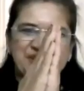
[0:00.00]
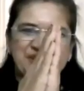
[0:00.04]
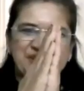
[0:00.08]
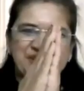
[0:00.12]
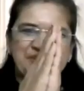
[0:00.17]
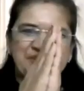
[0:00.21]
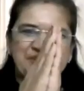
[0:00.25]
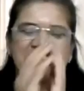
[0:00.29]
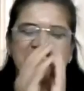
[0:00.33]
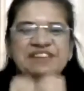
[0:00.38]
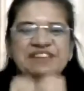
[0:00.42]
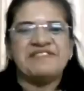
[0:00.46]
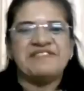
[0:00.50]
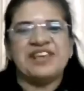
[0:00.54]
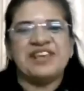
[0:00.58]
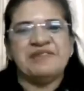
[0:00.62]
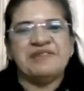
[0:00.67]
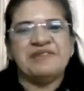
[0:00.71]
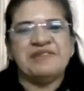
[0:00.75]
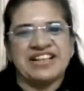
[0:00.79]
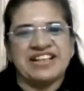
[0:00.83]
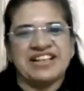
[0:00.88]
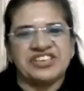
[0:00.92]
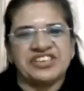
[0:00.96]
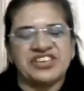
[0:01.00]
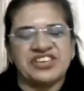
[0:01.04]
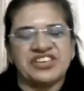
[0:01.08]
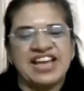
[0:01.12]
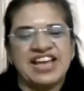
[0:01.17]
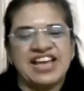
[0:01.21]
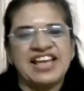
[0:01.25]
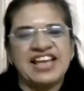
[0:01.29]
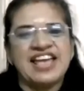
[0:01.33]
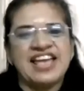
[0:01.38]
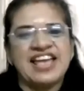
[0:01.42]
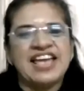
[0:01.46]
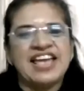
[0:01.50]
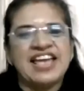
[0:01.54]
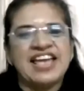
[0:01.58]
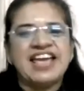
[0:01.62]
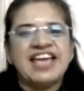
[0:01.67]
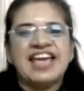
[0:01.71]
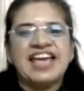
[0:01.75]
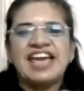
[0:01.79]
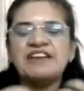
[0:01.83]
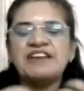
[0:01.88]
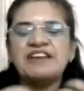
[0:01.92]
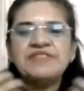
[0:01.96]
very, very much.
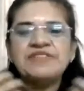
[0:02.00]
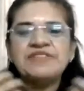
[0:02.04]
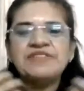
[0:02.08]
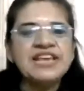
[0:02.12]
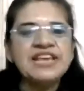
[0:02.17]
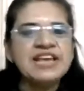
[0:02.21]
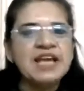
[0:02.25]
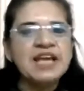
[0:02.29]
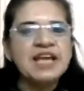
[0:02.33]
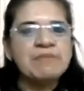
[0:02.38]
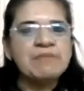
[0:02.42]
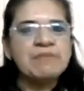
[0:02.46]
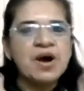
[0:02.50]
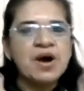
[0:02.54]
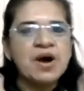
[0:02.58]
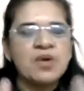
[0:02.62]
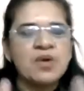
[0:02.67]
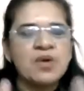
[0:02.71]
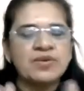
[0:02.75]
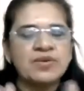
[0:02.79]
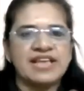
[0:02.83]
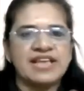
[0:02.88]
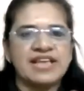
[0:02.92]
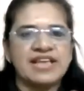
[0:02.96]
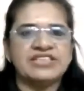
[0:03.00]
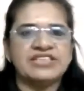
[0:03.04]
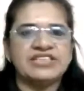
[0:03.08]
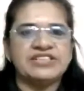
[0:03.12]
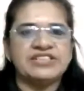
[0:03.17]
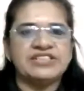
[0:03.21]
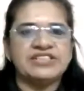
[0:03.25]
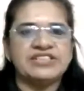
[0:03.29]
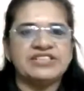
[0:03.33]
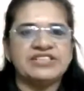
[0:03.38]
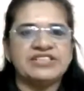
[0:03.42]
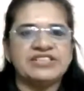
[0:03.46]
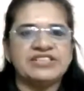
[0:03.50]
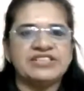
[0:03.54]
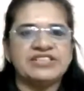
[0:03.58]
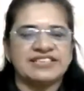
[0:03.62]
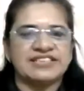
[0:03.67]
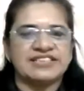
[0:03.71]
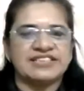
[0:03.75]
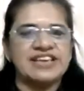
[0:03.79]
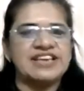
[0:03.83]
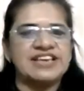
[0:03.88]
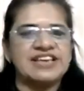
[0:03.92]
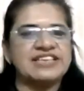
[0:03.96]
Everything about S D
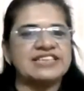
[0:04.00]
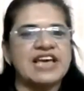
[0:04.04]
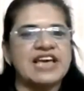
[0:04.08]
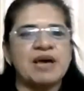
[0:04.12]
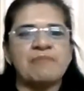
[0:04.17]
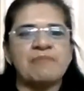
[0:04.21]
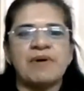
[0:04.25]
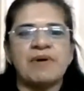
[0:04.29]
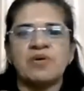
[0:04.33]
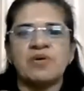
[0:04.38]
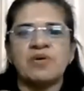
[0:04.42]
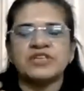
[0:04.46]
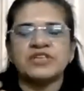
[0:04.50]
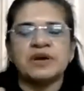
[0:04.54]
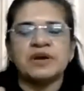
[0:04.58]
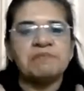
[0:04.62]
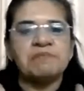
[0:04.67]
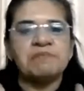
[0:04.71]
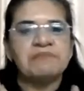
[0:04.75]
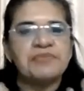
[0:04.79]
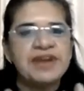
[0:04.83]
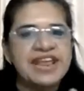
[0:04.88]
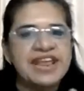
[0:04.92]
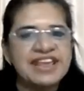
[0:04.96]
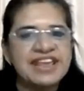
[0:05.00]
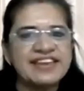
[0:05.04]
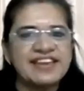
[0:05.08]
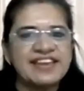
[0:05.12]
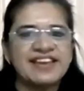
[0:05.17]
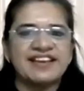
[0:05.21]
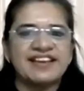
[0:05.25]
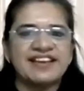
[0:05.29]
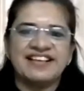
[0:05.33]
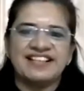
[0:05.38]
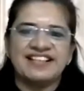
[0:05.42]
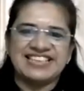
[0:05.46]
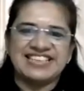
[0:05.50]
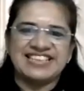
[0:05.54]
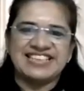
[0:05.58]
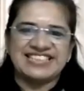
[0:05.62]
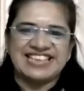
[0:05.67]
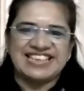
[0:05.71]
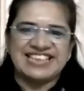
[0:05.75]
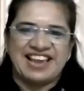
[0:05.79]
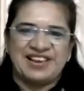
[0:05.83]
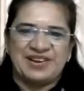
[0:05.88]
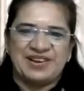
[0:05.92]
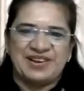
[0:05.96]
Gs is about breaking the
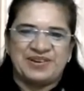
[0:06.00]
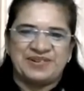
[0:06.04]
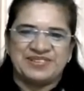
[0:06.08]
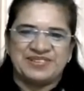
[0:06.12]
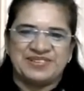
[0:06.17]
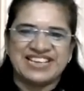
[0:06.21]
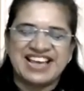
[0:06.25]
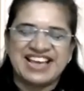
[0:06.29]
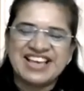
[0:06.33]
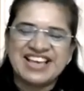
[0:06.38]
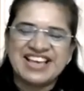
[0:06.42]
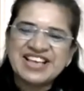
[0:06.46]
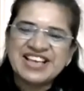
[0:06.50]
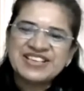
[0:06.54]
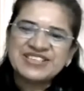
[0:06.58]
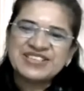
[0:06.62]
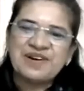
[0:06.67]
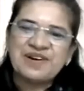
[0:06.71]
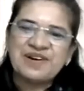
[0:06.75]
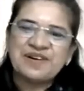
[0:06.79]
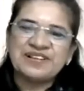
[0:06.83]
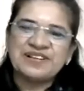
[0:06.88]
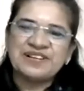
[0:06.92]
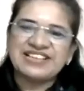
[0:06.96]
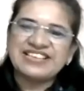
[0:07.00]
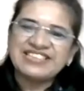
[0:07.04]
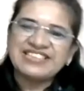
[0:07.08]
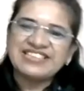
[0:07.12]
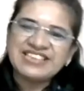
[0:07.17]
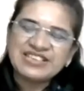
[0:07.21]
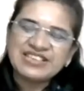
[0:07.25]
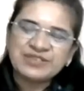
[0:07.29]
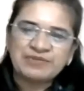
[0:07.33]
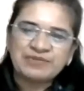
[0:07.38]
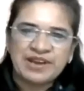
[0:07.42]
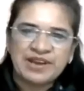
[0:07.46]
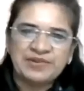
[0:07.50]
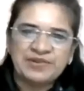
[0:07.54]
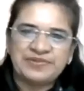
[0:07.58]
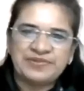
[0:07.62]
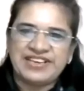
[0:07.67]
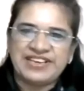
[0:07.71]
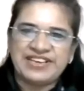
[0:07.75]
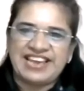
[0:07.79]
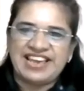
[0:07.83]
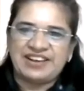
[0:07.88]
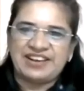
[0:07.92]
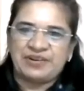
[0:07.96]
silos. So this is one
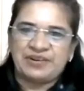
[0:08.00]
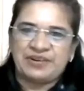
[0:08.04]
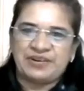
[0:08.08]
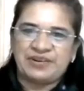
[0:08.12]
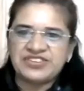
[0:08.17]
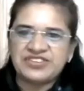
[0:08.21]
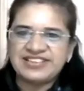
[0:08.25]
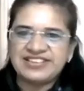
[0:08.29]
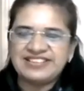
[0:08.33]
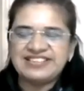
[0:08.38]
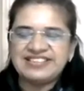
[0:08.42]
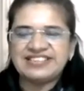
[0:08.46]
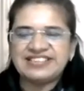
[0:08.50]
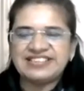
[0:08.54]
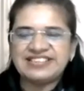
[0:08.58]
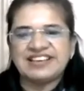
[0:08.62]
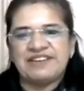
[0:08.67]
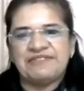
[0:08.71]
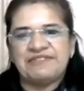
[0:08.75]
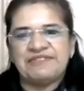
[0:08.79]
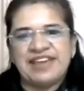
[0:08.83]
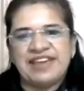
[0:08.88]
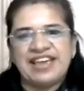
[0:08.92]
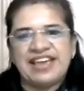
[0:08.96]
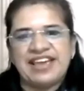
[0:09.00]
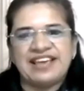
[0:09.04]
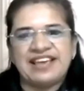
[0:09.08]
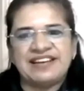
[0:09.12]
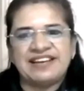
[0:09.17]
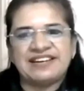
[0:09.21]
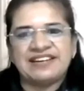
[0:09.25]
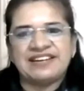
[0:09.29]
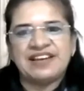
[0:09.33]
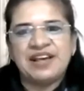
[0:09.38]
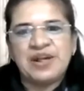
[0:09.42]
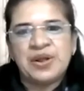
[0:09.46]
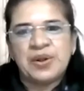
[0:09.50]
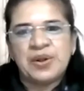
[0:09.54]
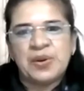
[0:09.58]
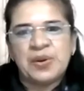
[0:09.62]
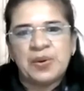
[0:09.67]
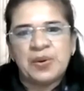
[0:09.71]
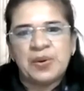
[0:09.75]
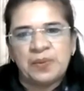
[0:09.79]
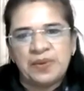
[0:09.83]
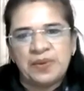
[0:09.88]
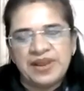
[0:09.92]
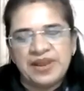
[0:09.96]
of the rare occasions where
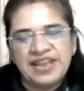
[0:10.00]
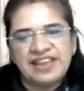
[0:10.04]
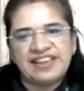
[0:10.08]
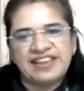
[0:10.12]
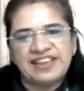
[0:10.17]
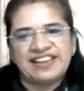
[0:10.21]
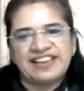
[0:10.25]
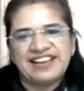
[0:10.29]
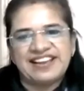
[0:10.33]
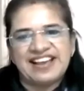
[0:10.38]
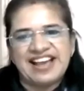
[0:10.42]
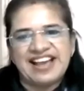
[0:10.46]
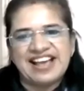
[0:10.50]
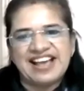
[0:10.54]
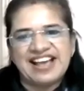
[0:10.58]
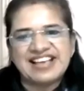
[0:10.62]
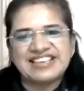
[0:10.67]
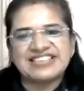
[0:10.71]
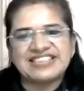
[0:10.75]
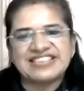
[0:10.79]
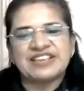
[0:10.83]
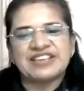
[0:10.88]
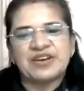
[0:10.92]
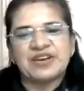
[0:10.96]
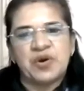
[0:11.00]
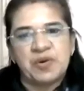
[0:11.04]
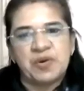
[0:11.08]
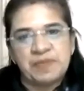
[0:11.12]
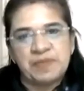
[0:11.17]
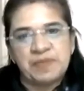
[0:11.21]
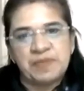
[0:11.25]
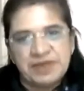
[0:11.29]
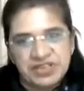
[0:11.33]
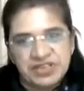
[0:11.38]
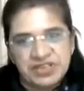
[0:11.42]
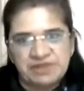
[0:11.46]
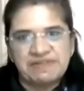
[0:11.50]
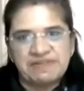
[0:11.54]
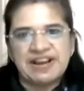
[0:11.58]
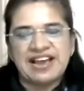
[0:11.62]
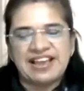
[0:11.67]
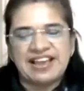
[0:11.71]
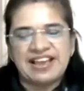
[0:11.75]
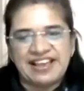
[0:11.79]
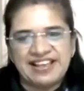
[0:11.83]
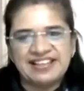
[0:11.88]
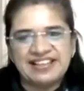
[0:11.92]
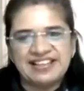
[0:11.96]
we as O B G
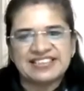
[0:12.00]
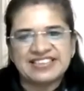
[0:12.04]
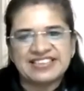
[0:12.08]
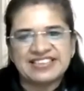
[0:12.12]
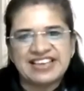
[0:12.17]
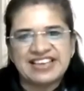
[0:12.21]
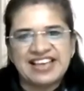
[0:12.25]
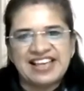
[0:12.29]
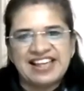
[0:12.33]
Y Ns